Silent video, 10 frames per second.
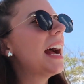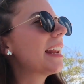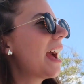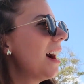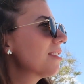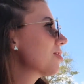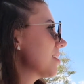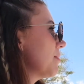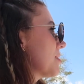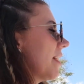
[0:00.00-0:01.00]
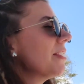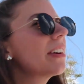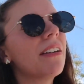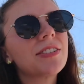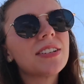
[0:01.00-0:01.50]
And I actually was having a
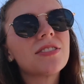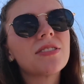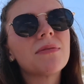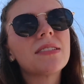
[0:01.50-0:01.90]
conversation